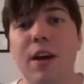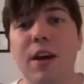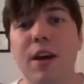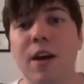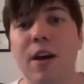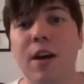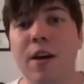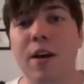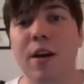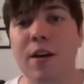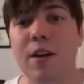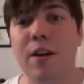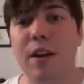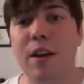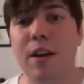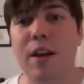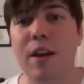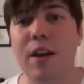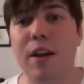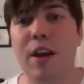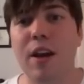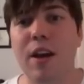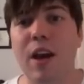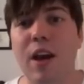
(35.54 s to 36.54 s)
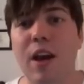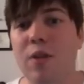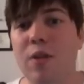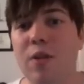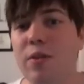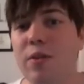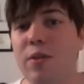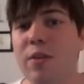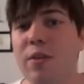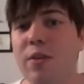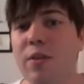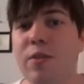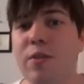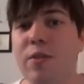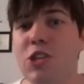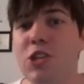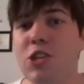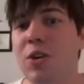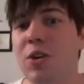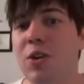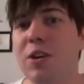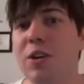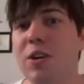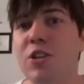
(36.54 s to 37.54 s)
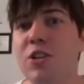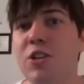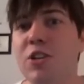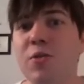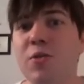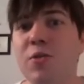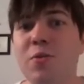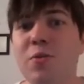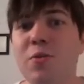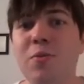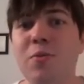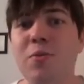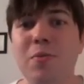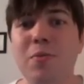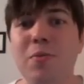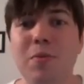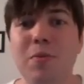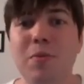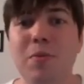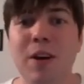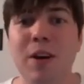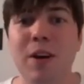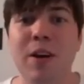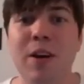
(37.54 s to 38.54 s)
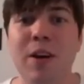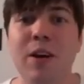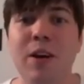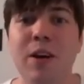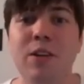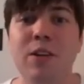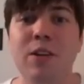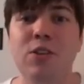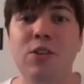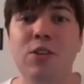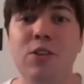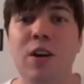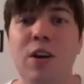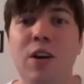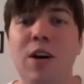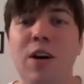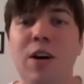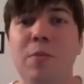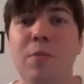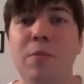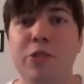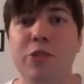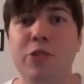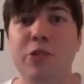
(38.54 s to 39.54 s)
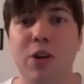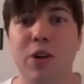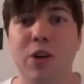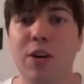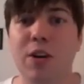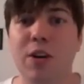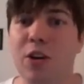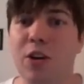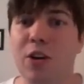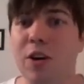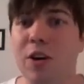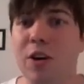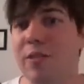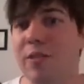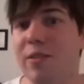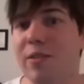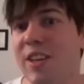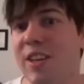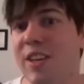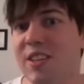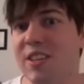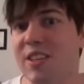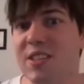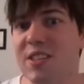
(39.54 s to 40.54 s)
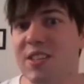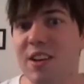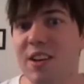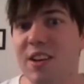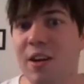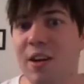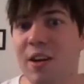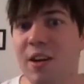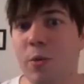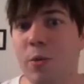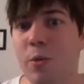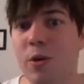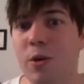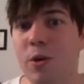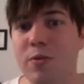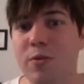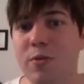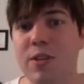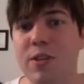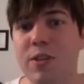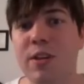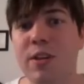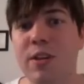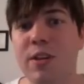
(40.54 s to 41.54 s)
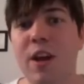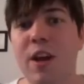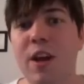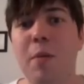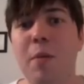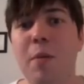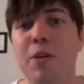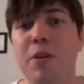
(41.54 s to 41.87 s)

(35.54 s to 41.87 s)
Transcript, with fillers: Uh, however, the Charr do uh, drop Charr carvings a lot more often,